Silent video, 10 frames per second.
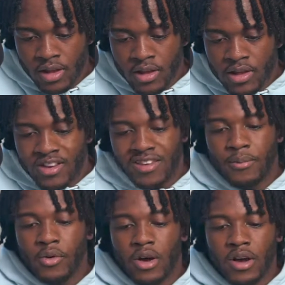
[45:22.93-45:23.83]

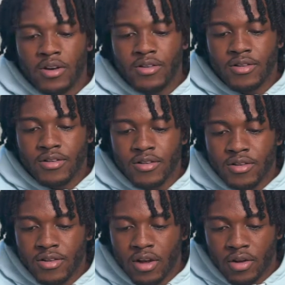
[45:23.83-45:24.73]

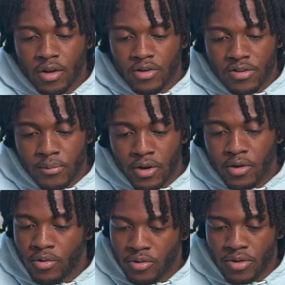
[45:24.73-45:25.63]
Shamil,
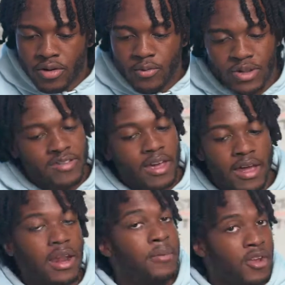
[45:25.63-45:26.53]
once again,
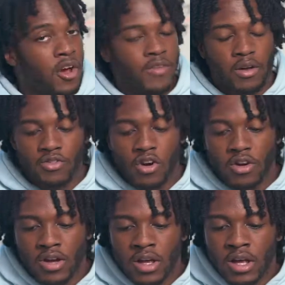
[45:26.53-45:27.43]
let me know if that was wrong.
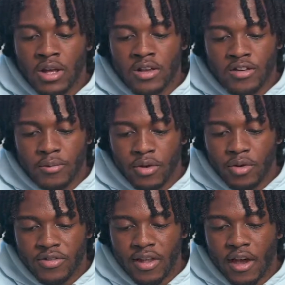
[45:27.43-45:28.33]
Shamil
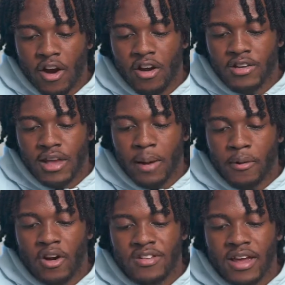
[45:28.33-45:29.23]
said, yep,
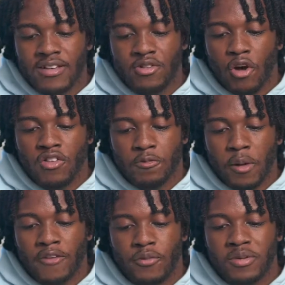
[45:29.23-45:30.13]
RJ gets no
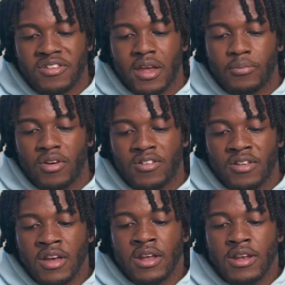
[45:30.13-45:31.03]
respect from the Zebras.
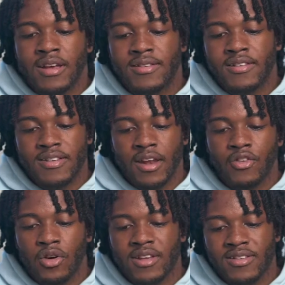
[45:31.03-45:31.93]
Knicks in general
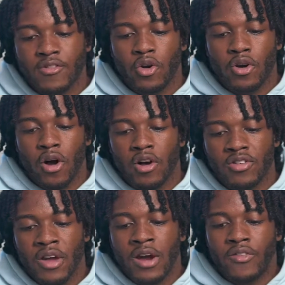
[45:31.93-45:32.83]
get 0 calls.
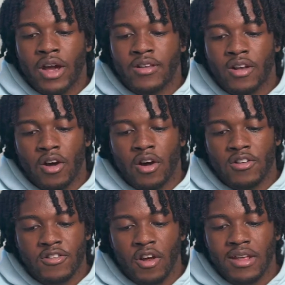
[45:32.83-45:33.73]
Randall an
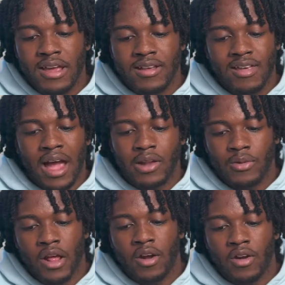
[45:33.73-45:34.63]
all-star and he gets hacked
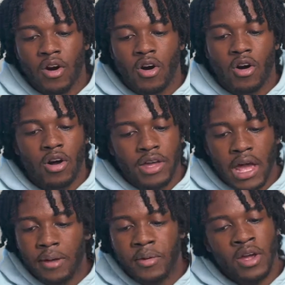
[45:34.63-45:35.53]
without a call all
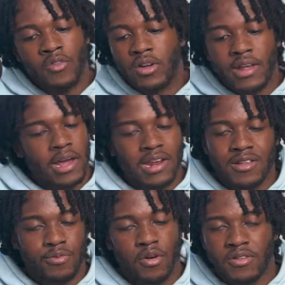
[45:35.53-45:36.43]
game. Ridiculous,
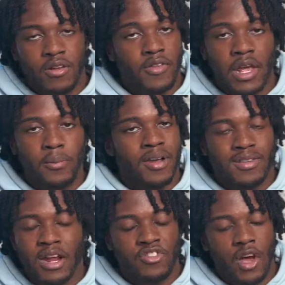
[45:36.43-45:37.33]
bro. Still thinking back to
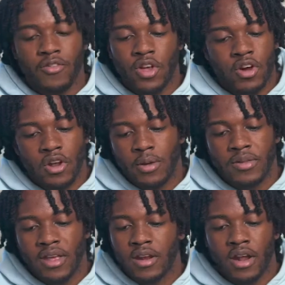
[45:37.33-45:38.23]
that travel they called him at the
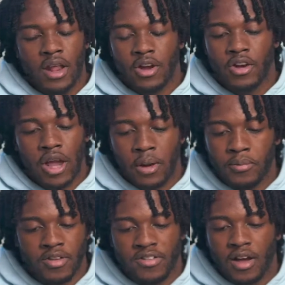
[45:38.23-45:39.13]
end of the Laker game.
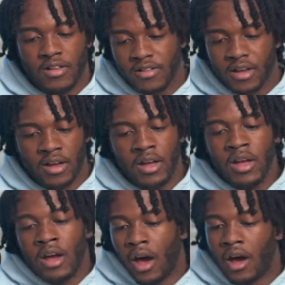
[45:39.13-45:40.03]
Disgusting.
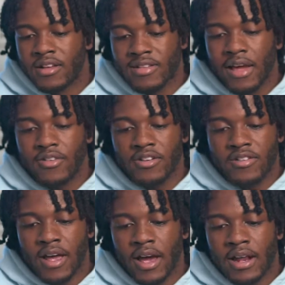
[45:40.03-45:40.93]
Xavier
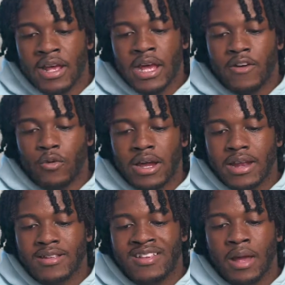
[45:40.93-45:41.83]
said, if we get
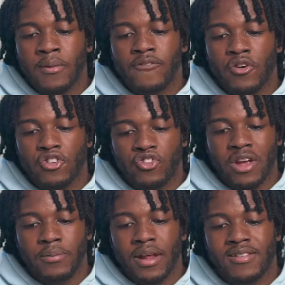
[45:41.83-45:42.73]
this team at full strength
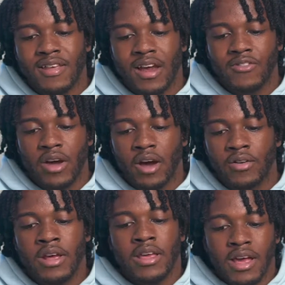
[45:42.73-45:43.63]
by the second round,
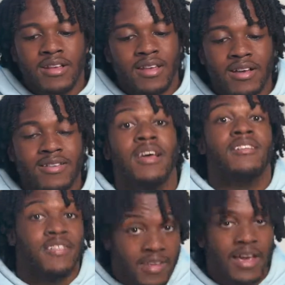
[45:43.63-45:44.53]
yes, I said
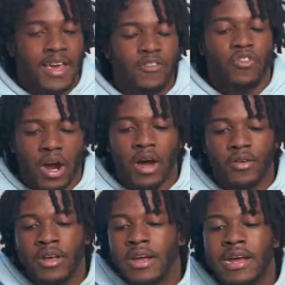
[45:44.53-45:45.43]
second round,
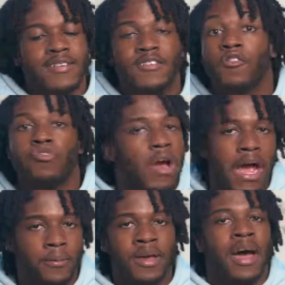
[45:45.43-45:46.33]
it's a wrap.
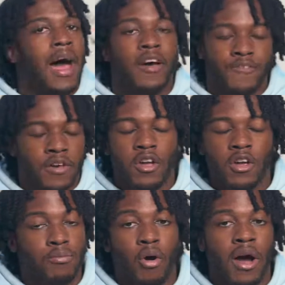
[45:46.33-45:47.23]
I feel you,
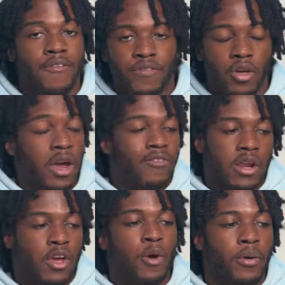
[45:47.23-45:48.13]
bro. I feel you. I really
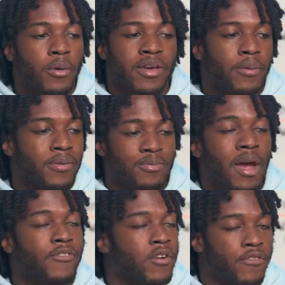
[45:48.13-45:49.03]
hope we're able to get Mitch
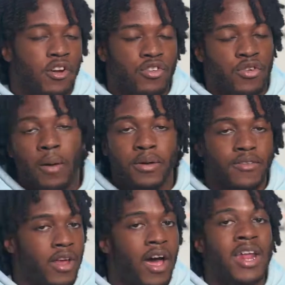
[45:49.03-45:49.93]
back for the first round. But if
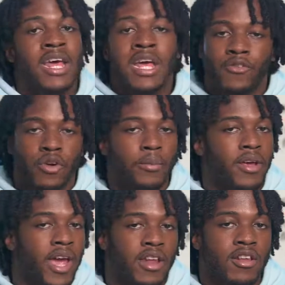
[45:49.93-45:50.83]
not, if we're able to
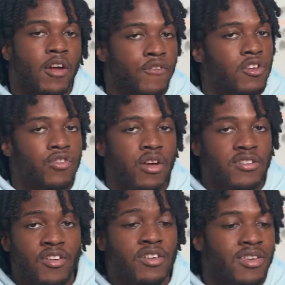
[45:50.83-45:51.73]
handle our first round
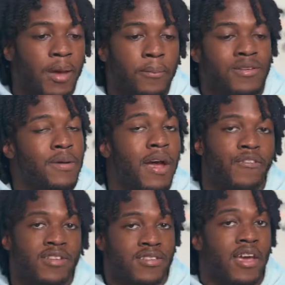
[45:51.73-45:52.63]
series and get Mitch back for
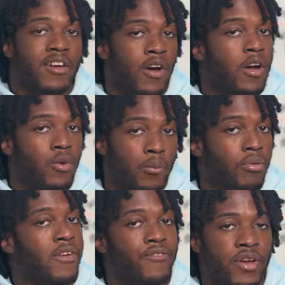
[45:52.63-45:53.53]
the second round and we're
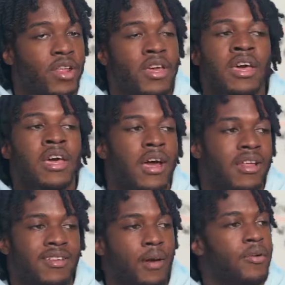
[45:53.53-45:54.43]
playing Philly and he's
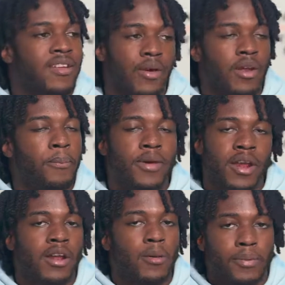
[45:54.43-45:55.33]
able to deal with Embiid a
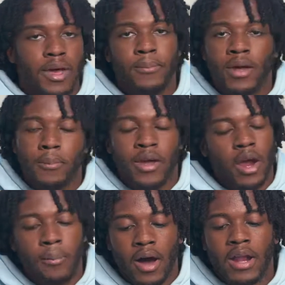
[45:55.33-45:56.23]
little bit and be a bigger
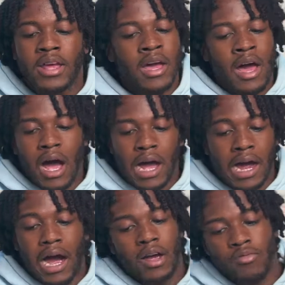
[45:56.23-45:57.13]
body,
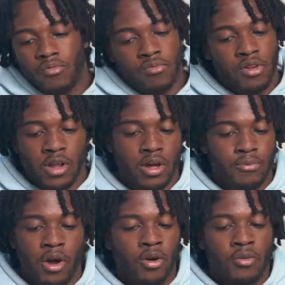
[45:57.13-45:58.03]
I look,
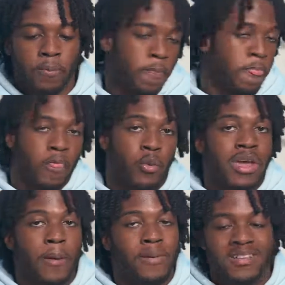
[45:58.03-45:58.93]
bro, we
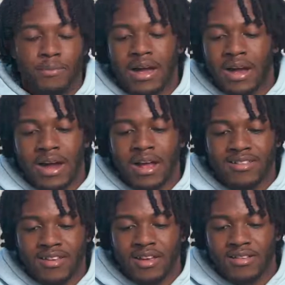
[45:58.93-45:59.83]
get Mitch back, I got us
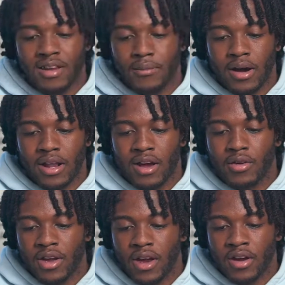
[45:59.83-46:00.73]
against anybody. I don't
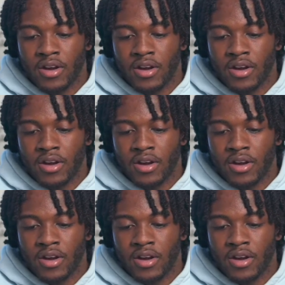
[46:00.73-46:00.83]
care.